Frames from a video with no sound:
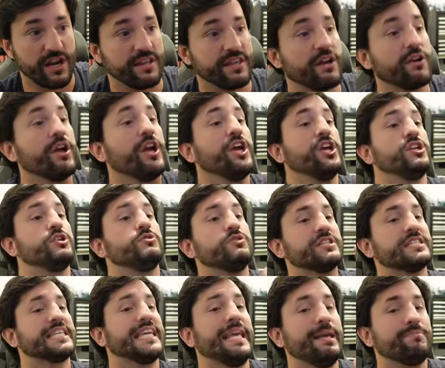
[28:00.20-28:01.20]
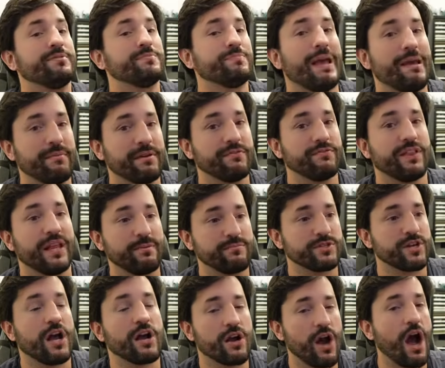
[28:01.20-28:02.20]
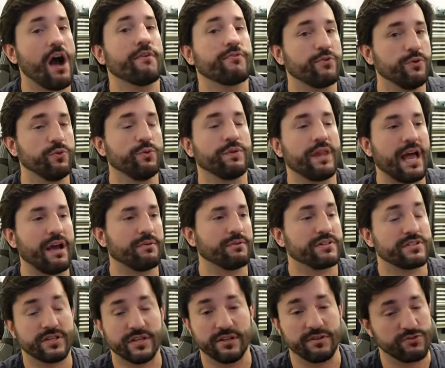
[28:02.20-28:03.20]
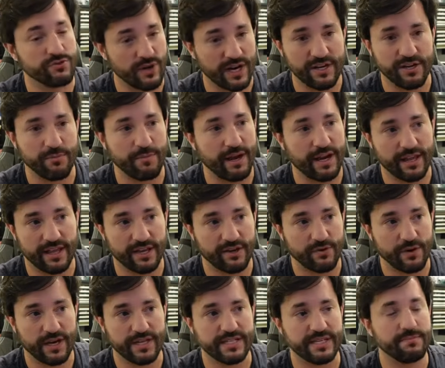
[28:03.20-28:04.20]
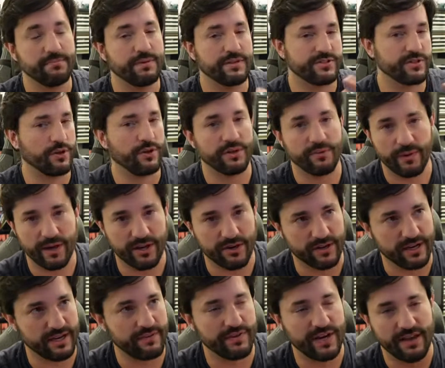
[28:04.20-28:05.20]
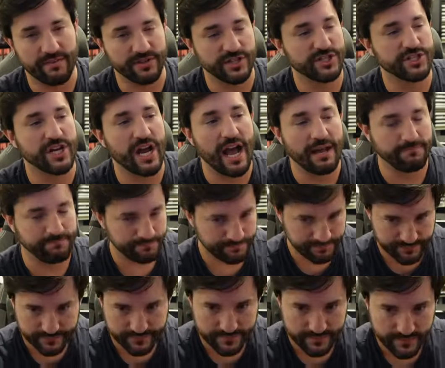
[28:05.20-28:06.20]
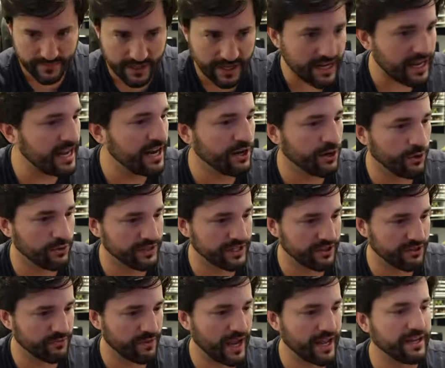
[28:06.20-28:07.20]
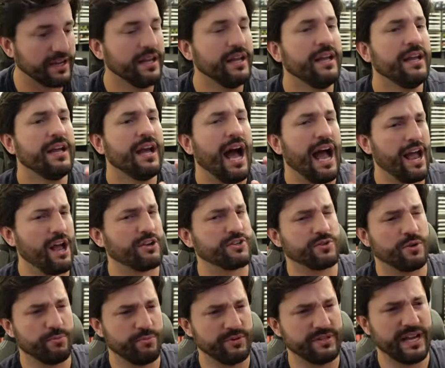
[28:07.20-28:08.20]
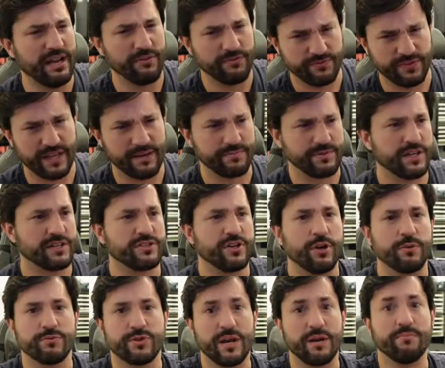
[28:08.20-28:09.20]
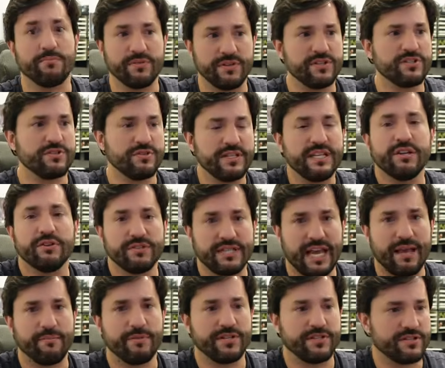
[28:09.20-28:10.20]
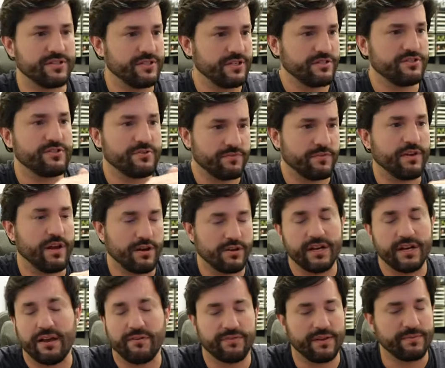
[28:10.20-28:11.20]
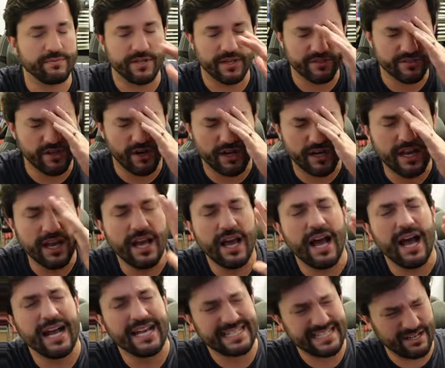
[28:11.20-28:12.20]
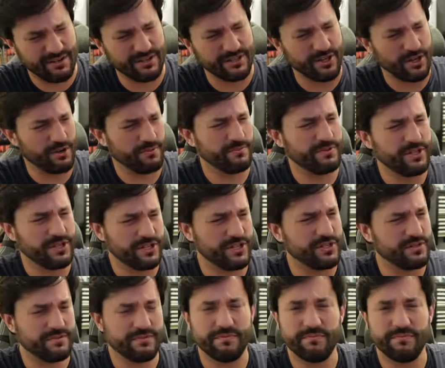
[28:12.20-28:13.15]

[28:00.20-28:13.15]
on there, you just keep spamming Flame Shock off cooldown. It's going to drain your mana like crazy, but it's the only way you're going to even have a shot at holding threat. I also put down Flame Tongue Totem, trying to just deal damage to not Flame Tongue, sorry, Searing Totem to just